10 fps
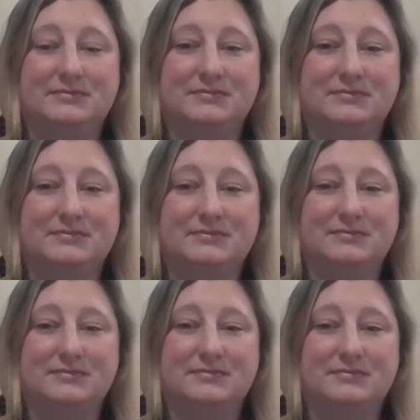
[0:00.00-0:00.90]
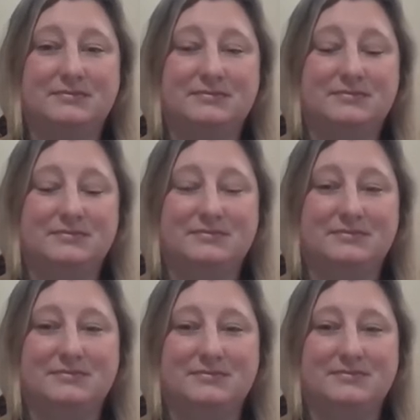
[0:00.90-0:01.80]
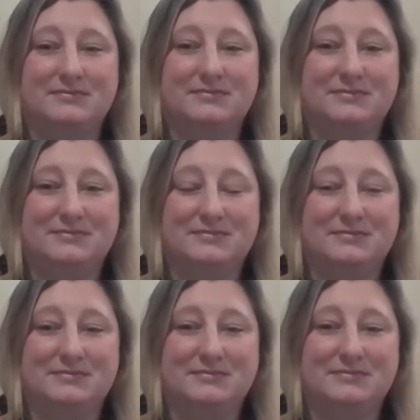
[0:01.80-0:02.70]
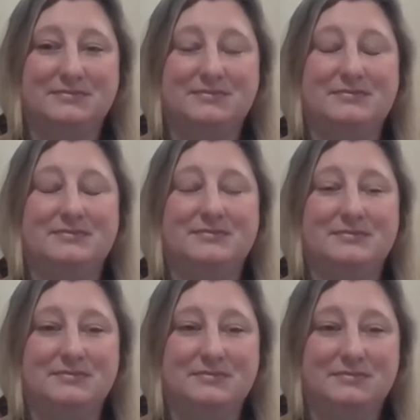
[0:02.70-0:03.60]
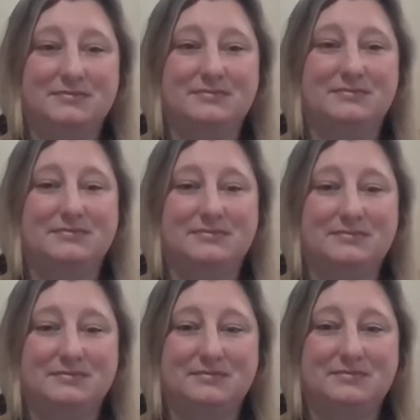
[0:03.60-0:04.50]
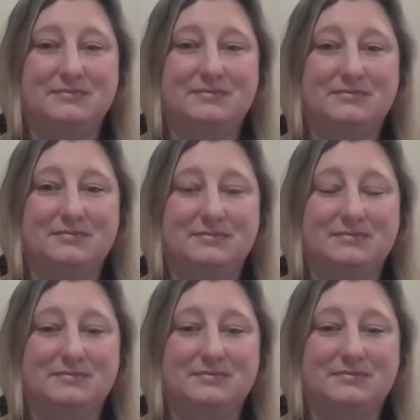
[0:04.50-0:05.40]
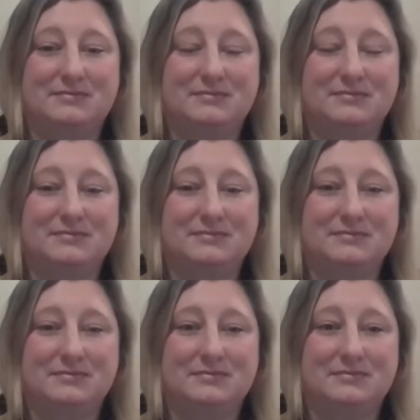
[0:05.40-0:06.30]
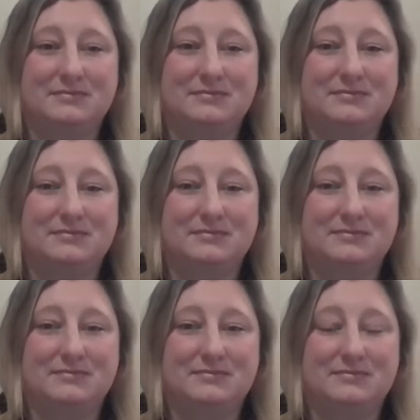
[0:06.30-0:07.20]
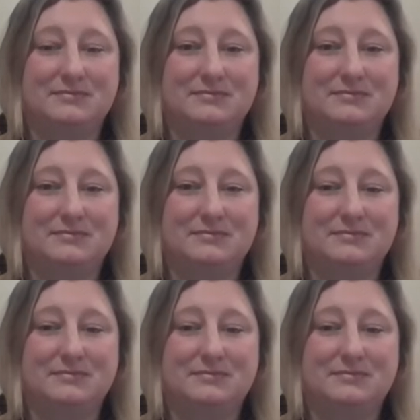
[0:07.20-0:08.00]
This person isn't speaking.